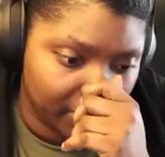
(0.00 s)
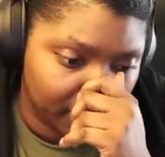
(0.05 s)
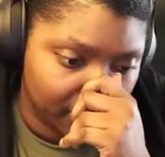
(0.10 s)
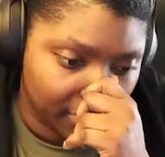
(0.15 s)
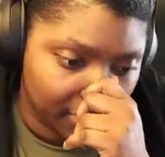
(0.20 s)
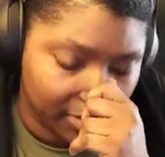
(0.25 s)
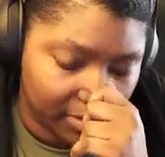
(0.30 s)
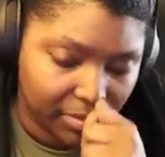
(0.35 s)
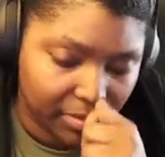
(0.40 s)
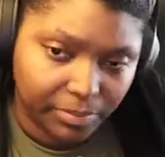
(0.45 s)

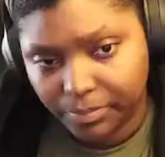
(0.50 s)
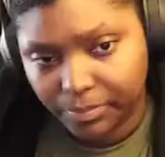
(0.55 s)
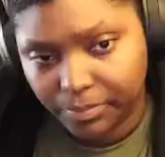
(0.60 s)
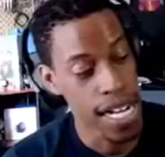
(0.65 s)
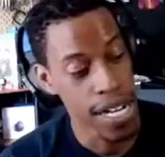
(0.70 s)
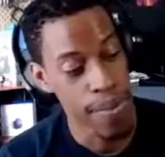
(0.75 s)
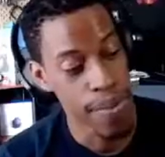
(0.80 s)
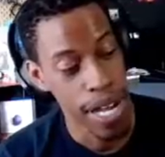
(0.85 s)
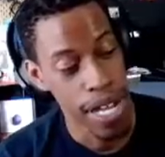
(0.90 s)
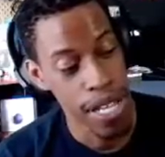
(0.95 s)
And
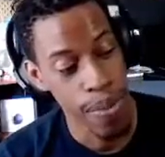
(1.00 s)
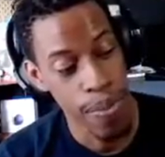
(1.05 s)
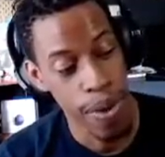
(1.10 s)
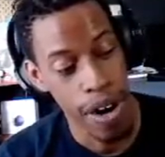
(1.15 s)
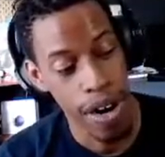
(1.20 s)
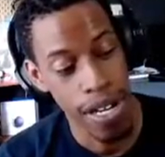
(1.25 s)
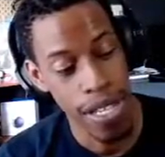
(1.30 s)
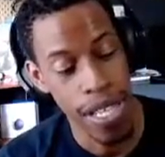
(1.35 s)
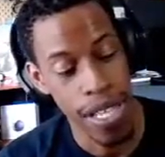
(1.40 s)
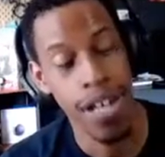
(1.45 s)

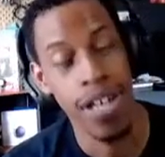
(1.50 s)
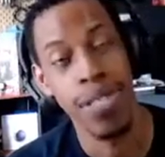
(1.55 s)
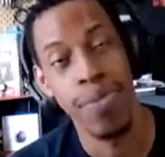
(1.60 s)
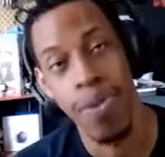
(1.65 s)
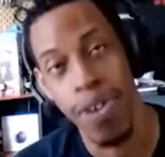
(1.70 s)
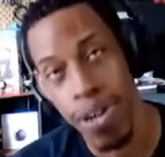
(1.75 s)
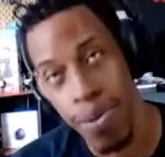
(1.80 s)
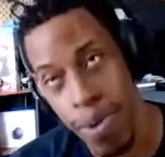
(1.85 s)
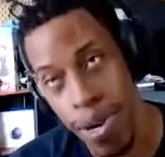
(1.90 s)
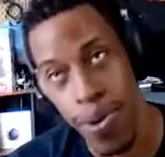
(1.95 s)
the other
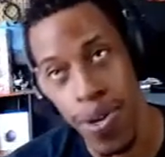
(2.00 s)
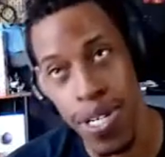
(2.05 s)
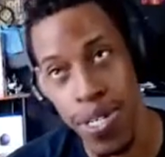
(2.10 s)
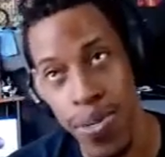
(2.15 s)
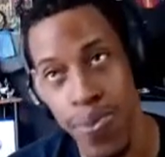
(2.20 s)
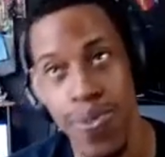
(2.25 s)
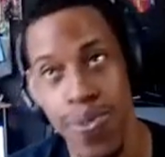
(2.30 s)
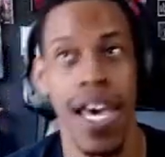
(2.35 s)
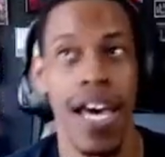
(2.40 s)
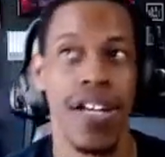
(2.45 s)
part of my question
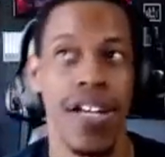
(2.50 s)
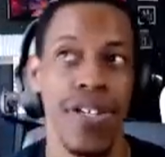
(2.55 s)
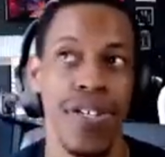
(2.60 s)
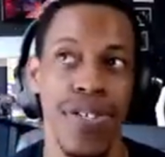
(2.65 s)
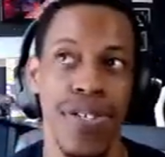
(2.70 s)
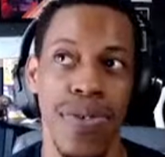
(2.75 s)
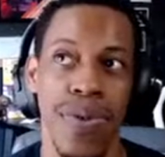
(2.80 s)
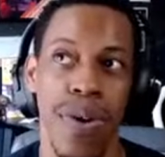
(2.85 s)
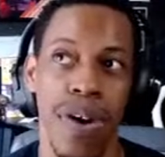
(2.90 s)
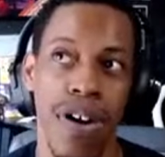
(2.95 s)
was, how do
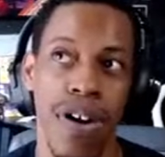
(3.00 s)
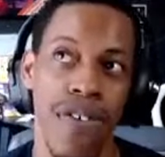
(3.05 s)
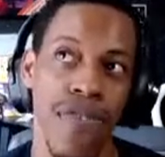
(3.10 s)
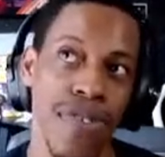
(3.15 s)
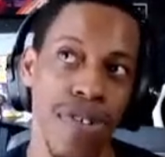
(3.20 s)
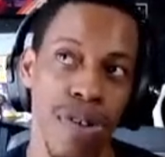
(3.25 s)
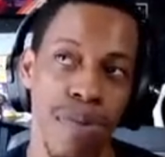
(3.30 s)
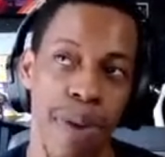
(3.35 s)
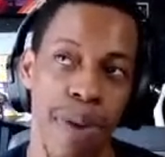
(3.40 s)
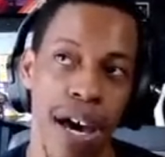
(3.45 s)
you all
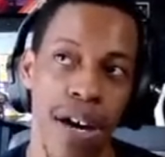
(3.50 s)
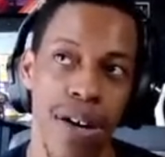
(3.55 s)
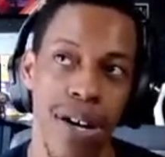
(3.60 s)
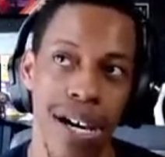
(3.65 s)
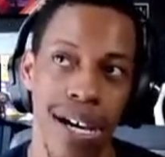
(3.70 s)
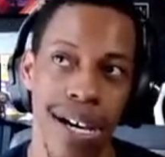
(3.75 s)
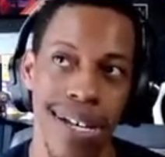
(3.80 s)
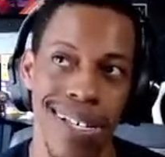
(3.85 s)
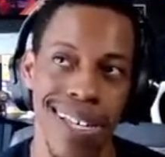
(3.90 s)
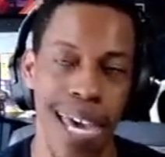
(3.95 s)
feel
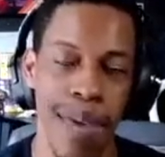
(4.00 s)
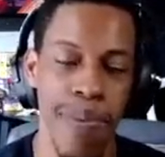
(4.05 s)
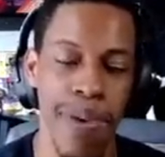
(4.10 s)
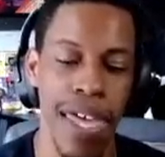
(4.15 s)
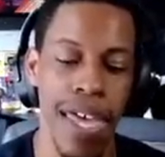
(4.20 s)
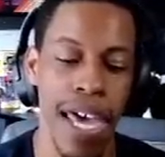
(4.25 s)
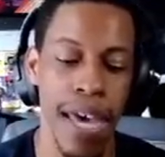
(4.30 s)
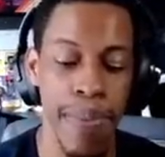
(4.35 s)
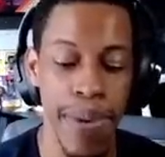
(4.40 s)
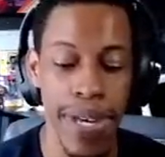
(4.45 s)
about
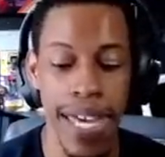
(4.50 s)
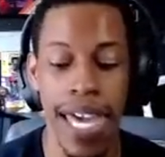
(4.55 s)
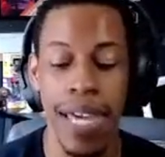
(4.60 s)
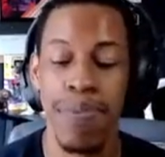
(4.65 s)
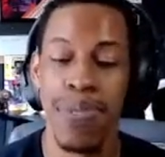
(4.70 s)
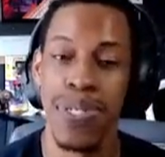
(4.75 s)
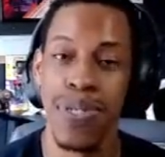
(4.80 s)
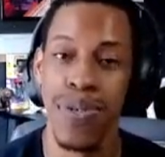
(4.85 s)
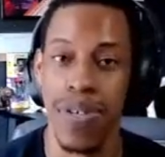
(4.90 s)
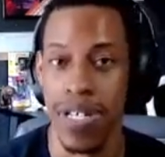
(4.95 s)
Epic Game
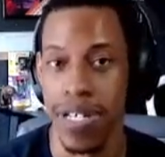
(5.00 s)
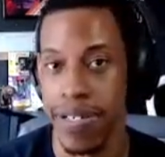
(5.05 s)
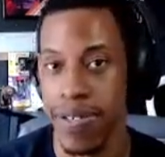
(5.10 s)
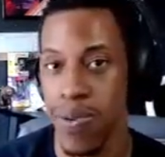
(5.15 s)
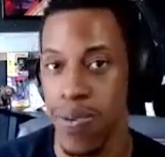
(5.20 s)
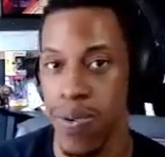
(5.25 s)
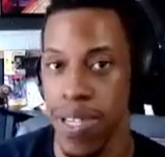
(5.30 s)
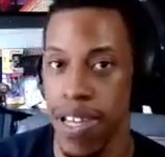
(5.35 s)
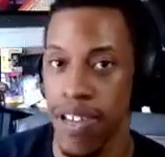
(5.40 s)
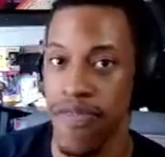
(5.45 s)
Store and
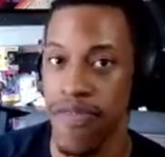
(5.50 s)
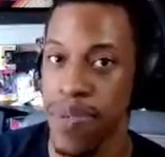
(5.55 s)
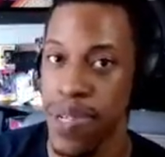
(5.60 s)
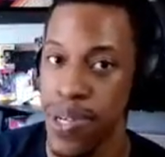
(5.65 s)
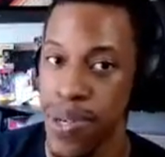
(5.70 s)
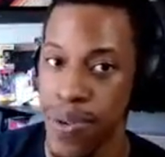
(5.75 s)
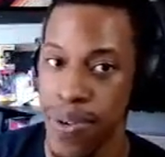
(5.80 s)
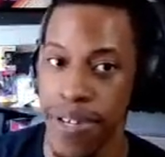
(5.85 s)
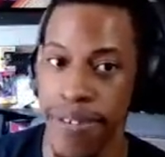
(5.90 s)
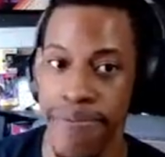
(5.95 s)
what they've been
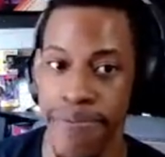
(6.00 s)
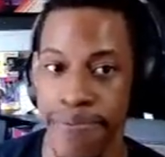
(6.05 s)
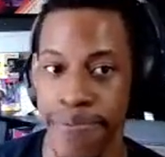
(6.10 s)
doing?